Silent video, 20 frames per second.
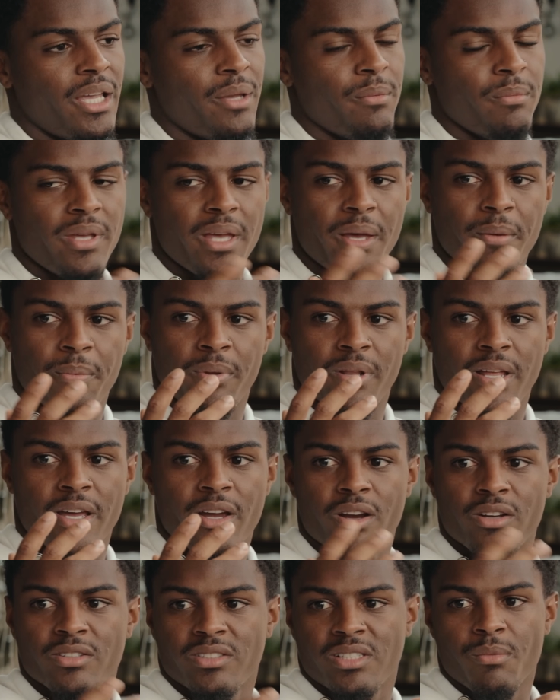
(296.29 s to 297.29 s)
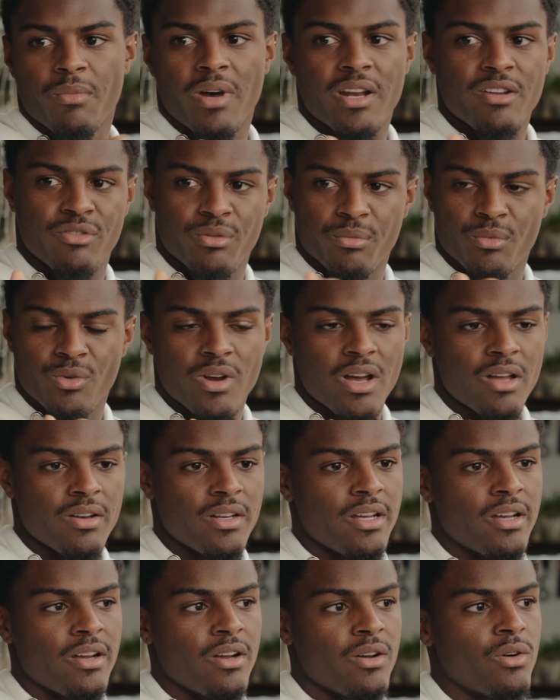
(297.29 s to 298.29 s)
NBA player, somebody from
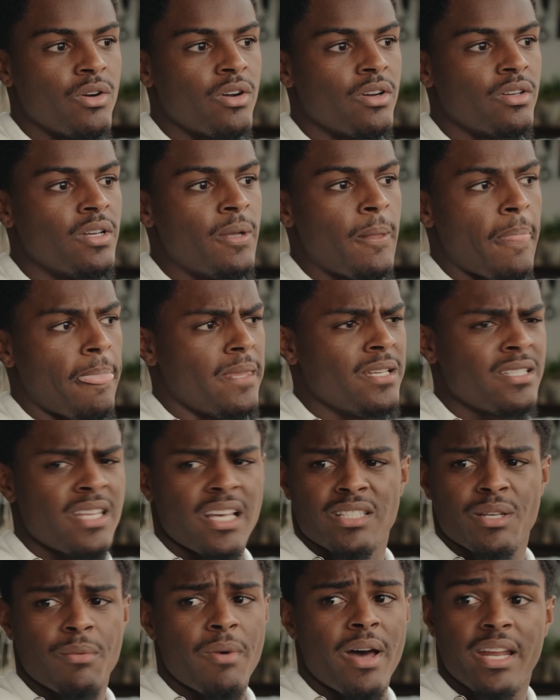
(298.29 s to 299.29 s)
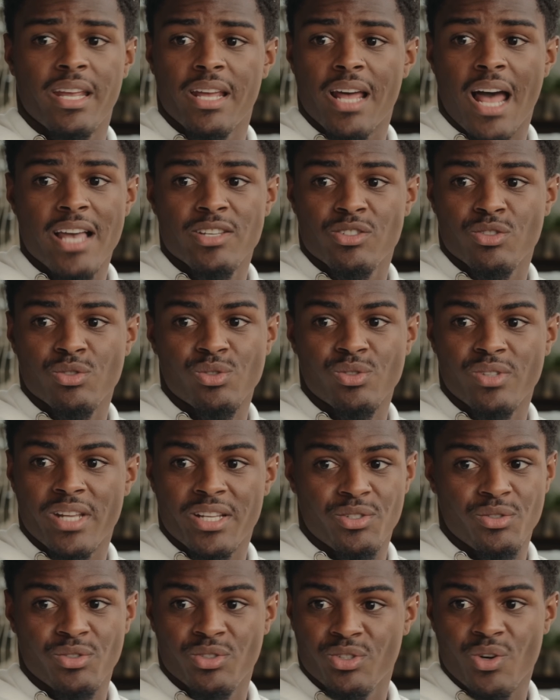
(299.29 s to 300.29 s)
around there, or just like somebody in high school
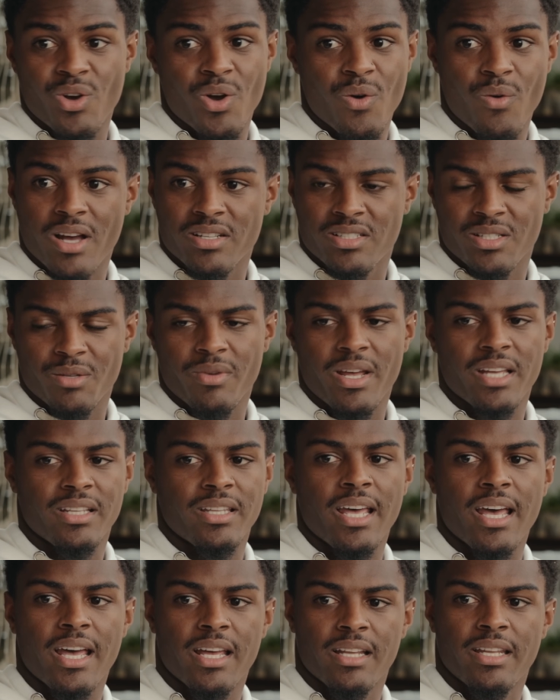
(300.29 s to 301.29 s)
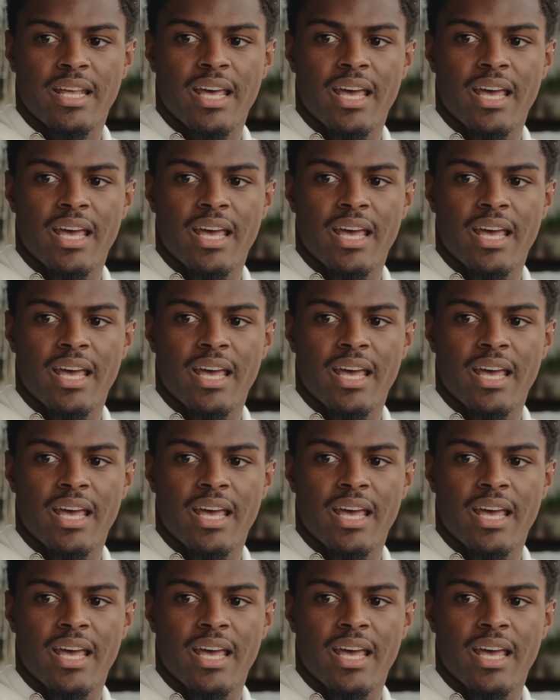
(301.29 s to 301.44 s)
that used to go and watch something like that